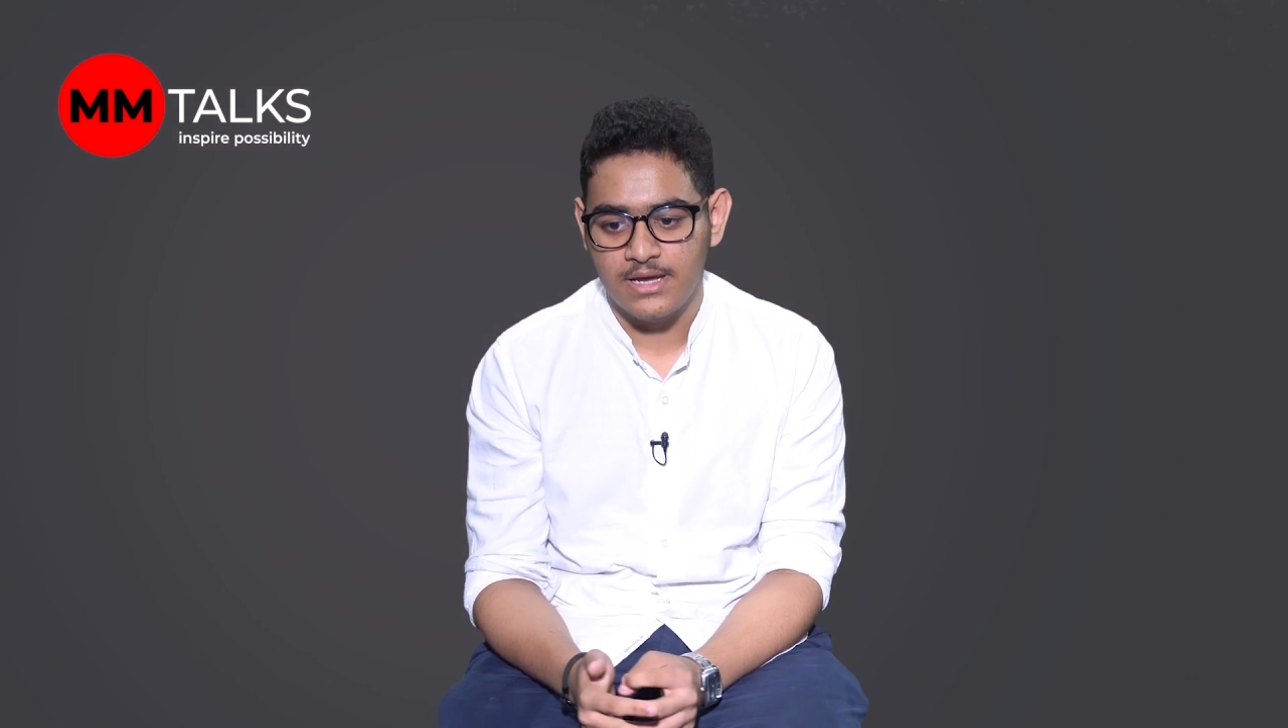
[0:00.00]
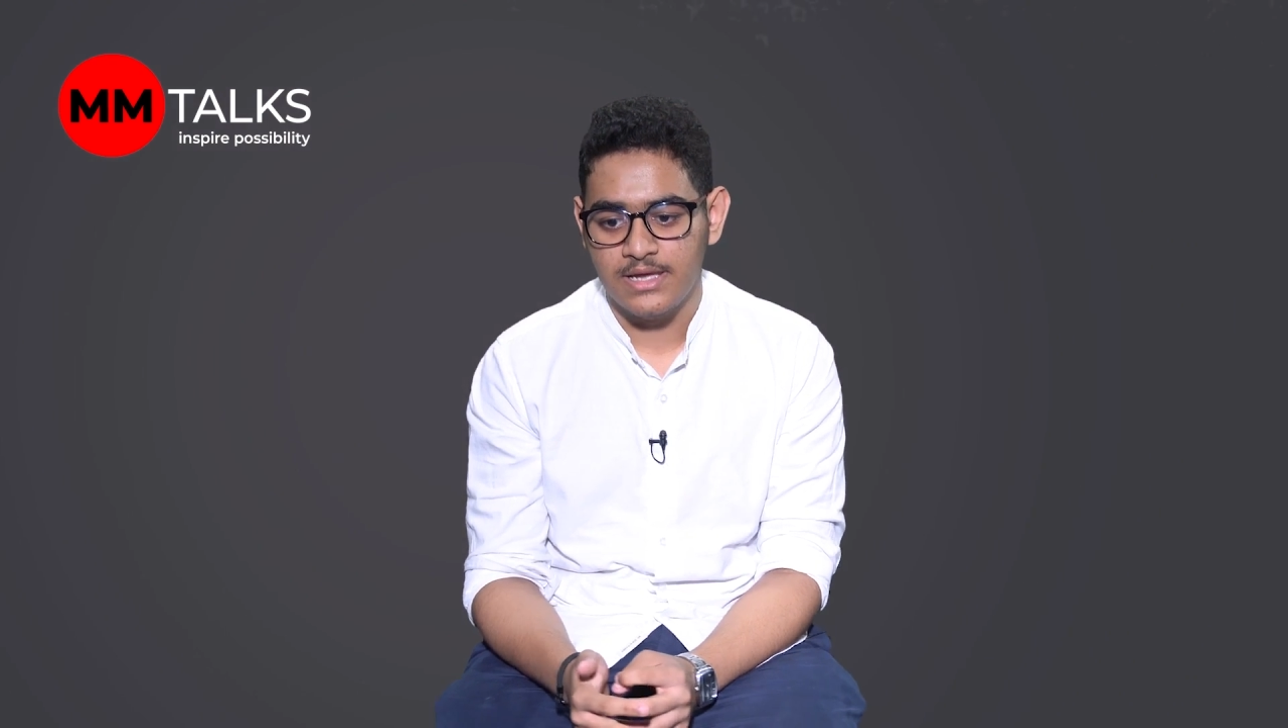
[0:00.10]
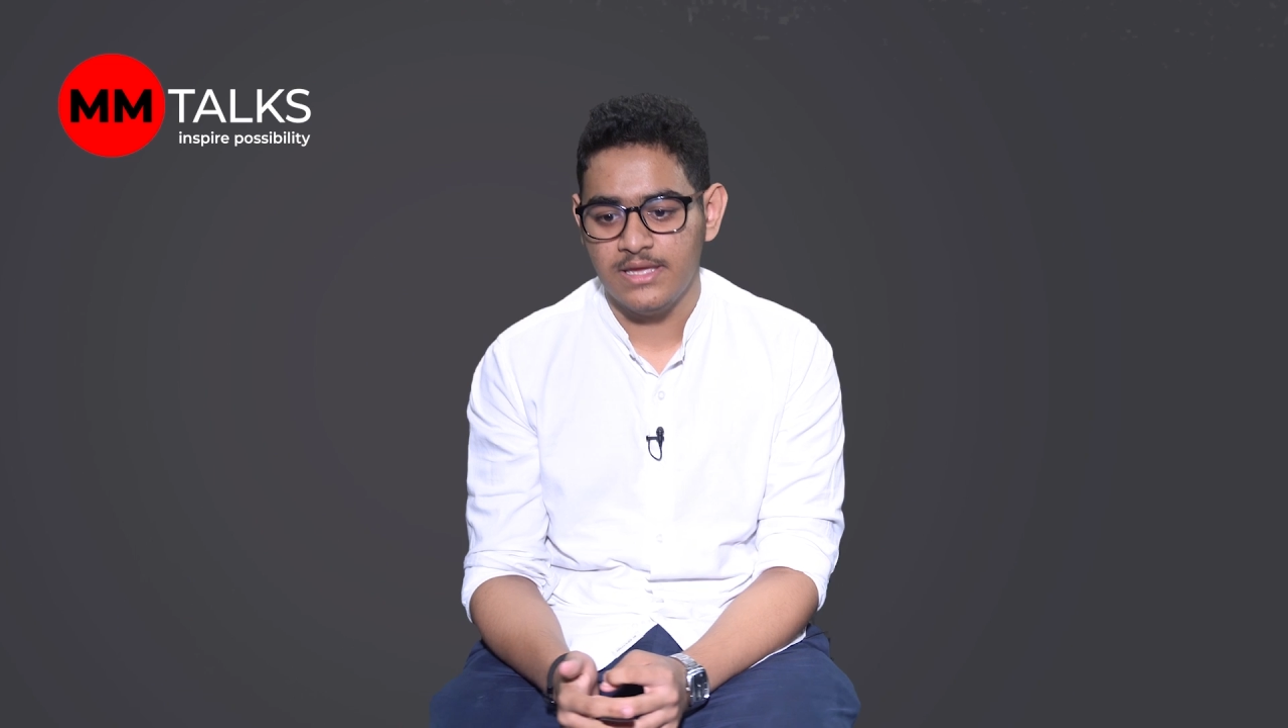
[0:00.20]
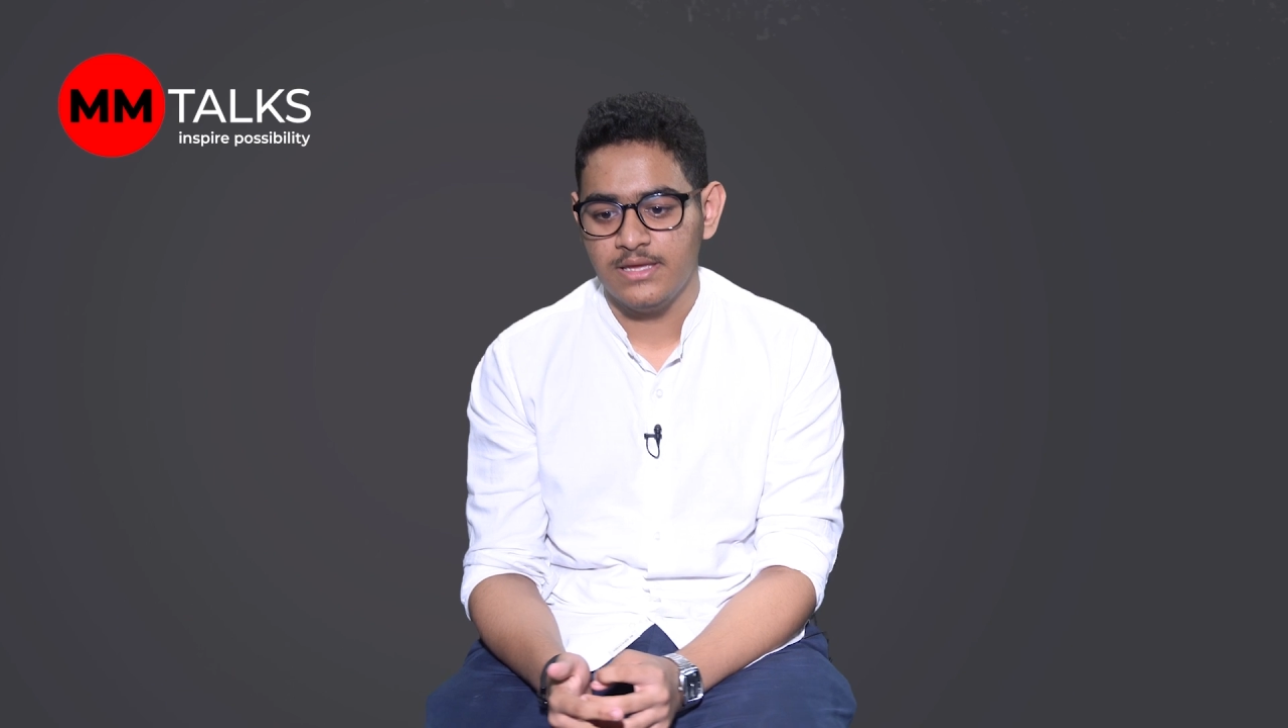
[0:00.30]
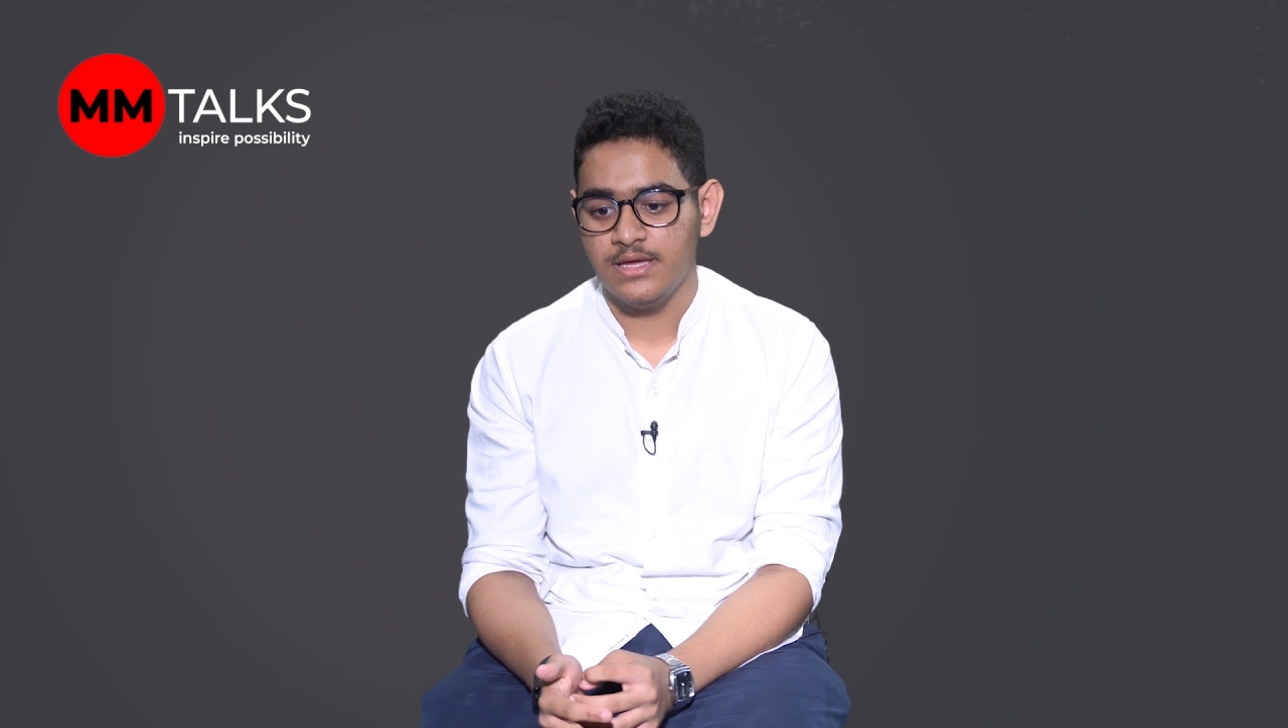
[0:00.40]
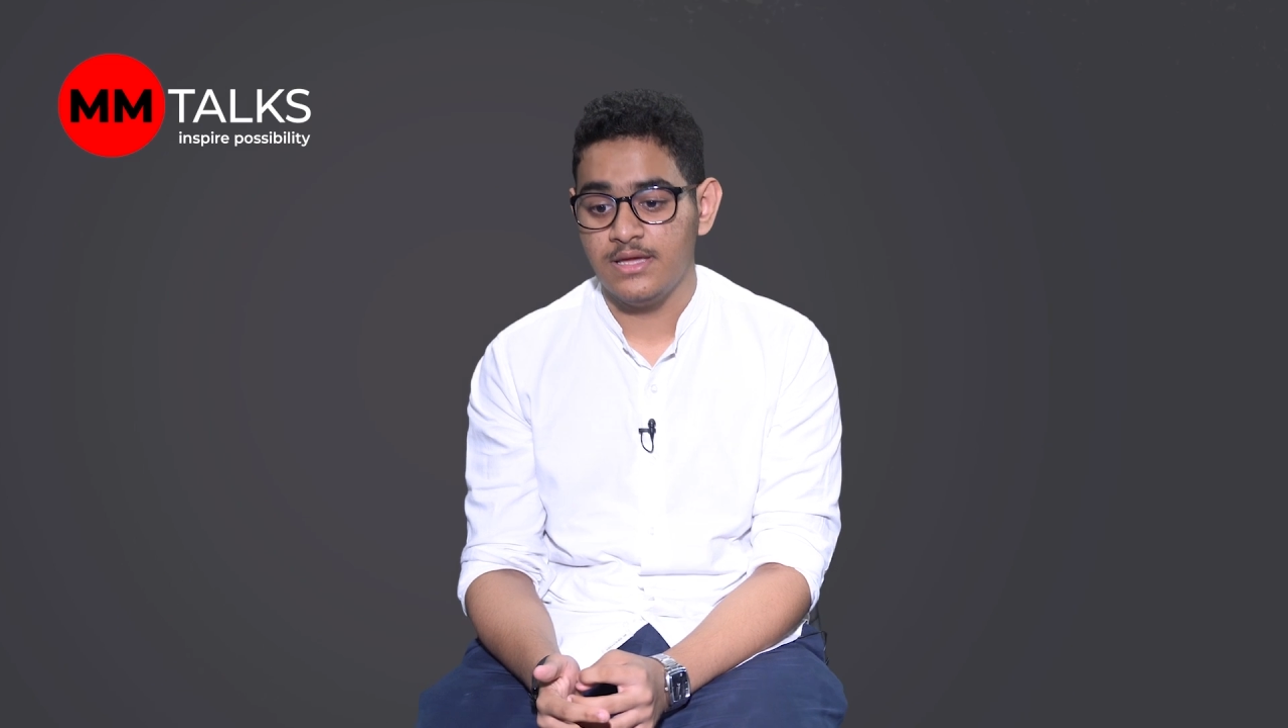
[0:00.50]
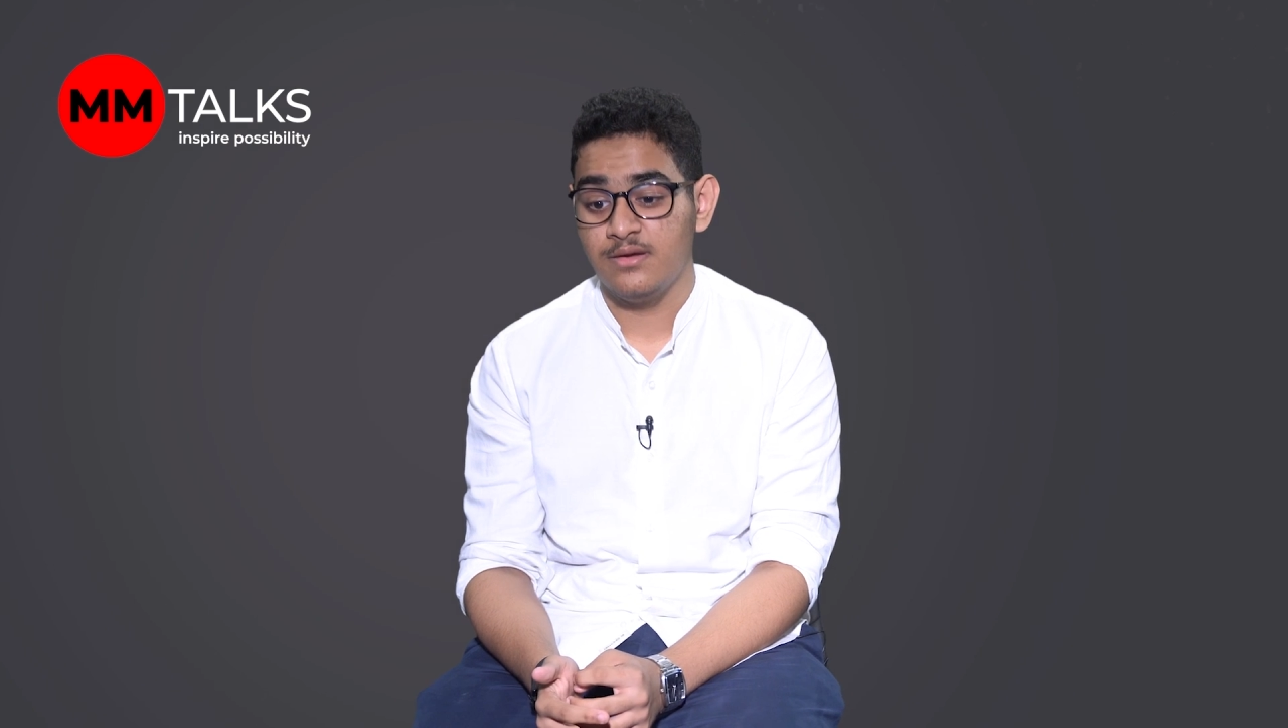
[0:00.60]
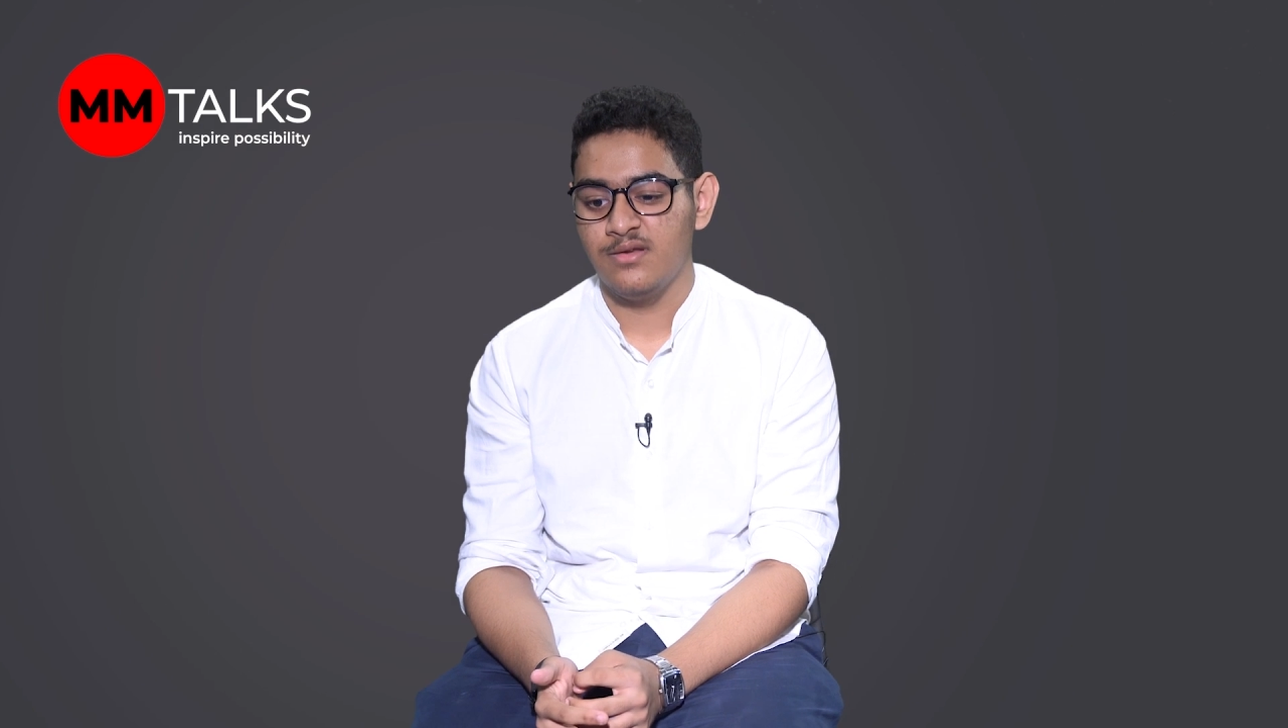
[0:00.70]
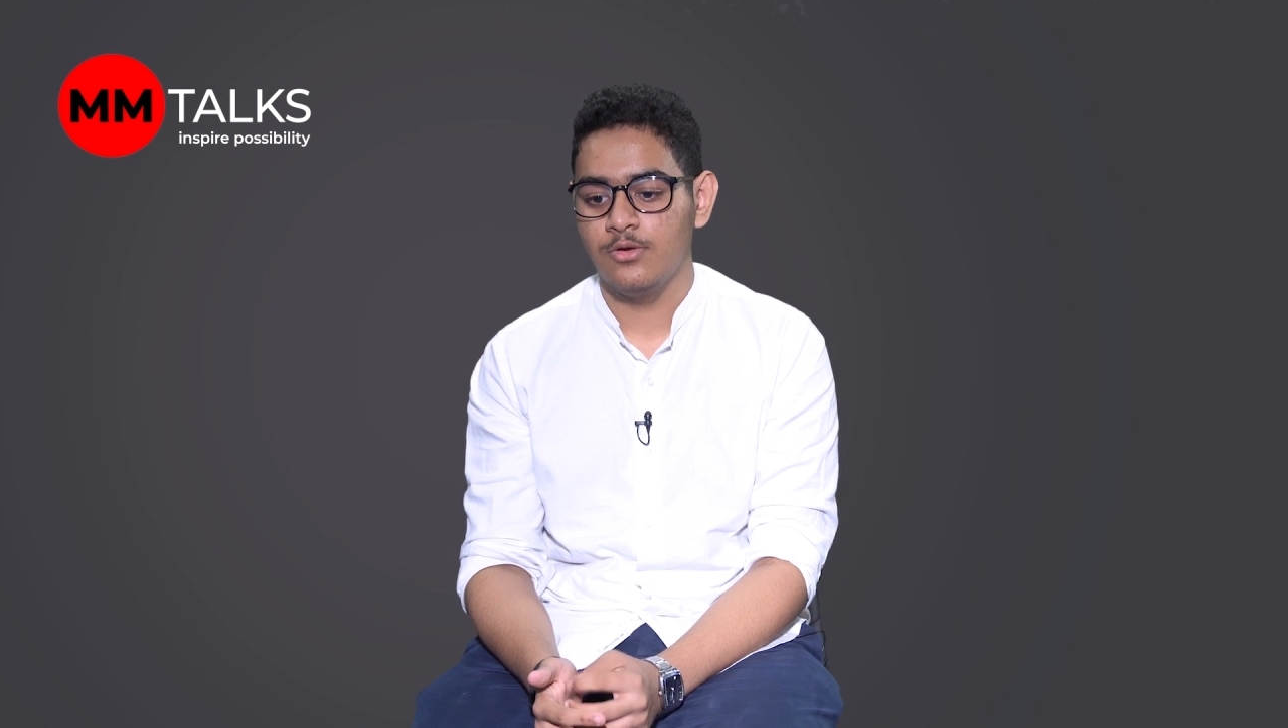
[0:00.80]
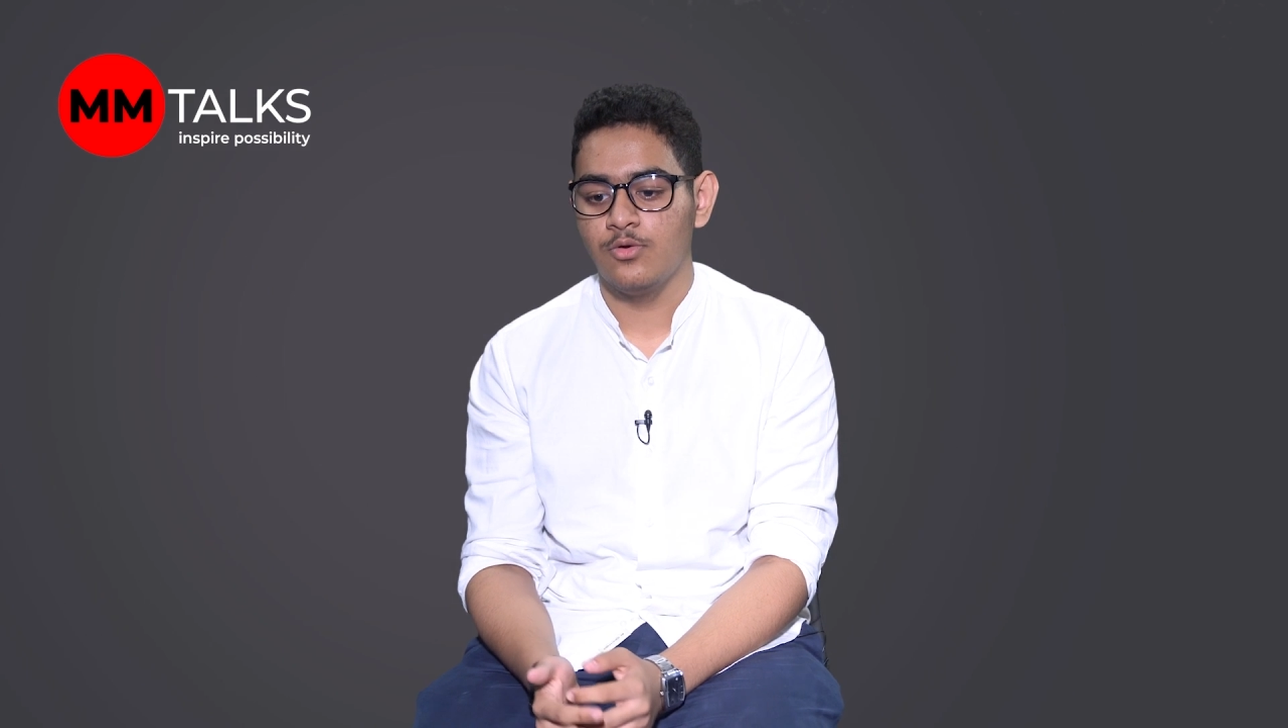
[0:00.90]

I can